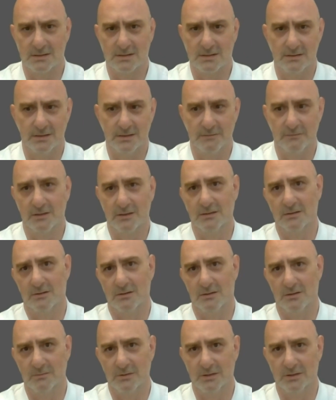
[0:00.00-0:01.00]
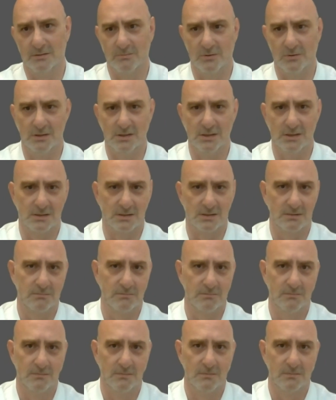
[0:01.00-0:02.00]
in the South African Army and
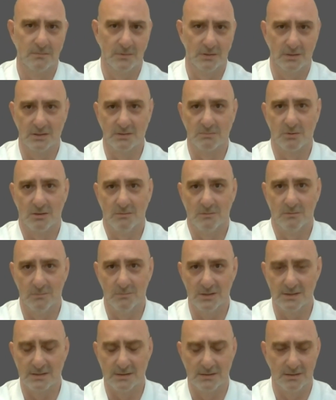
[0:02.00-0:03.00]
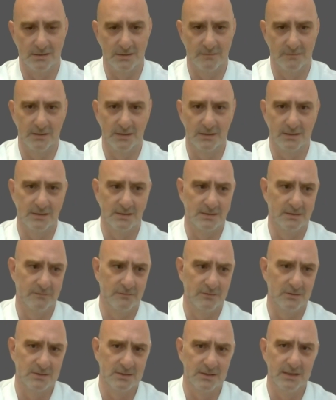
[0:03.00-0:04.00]
Police, and it's probably still like that, is
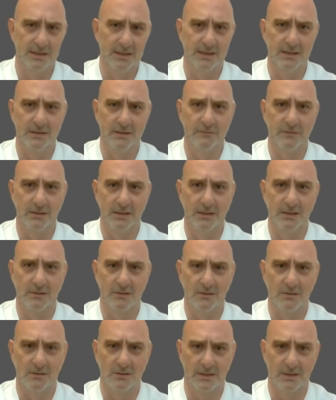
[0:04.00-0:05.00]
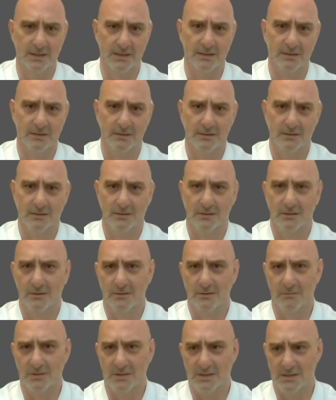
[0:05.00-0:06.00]
if you see anything in khaki,
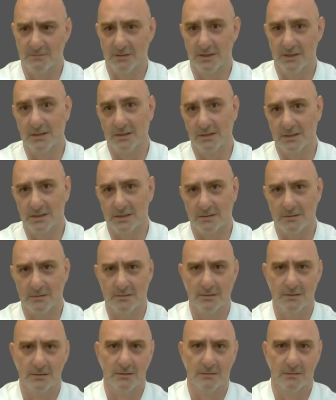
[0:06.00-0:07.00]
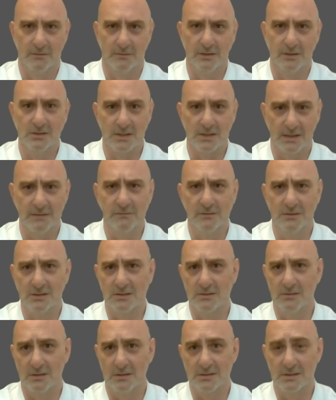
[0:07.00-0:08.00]
which is the English, then you
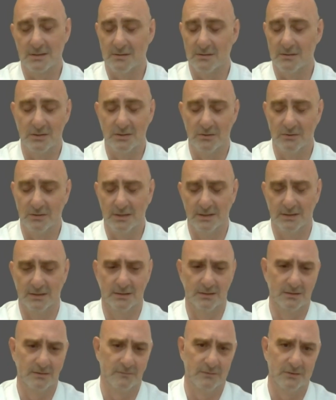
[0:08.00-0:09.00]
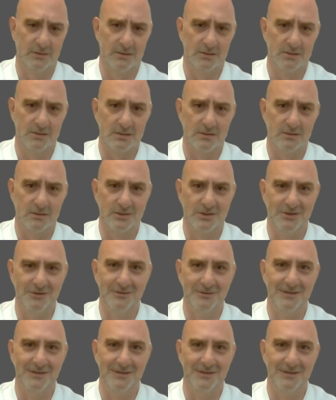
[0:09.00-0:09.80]
have to still start shooting. And if you don't start